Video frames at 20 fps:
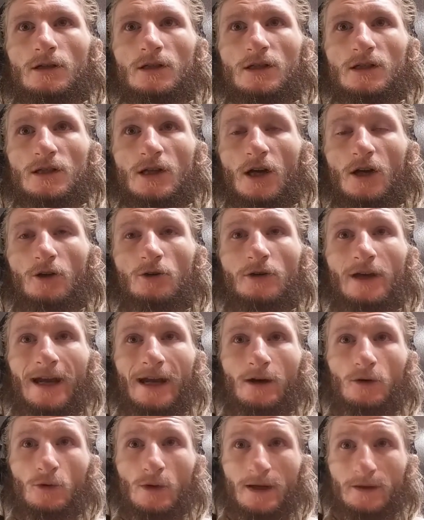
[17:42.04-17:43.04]

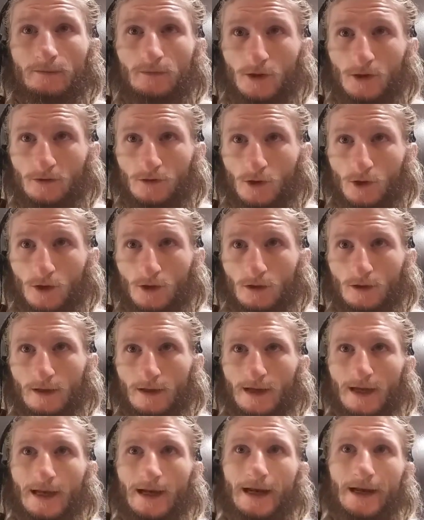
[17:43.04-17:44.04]
toenail removal,
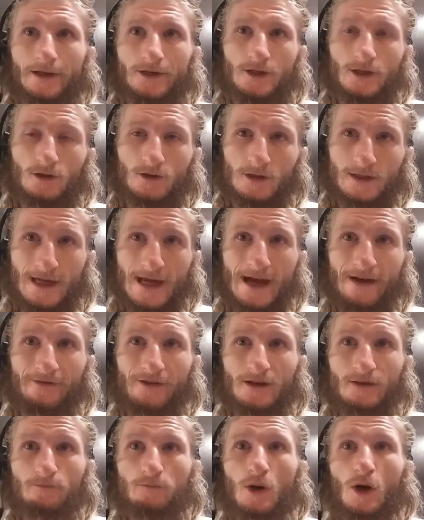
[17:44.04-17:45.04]
and I chose to have
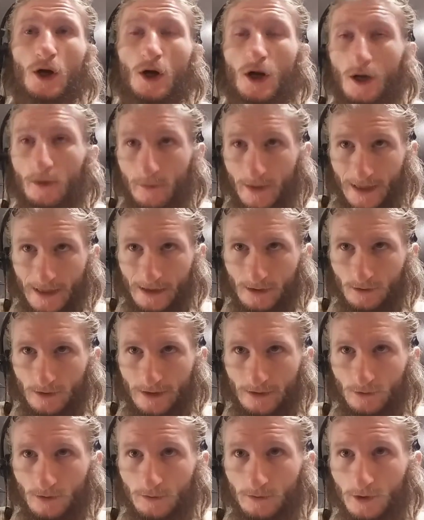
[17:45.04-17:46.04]
it permanently
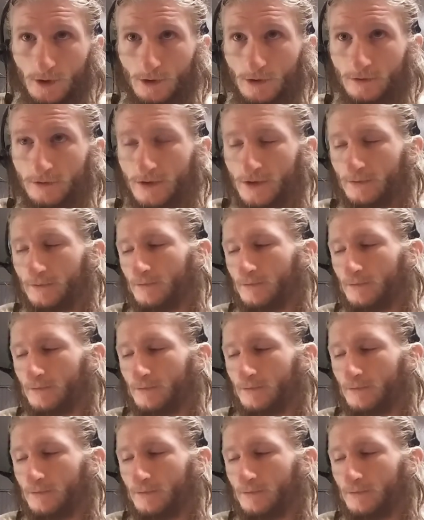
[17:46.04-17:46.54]
removed.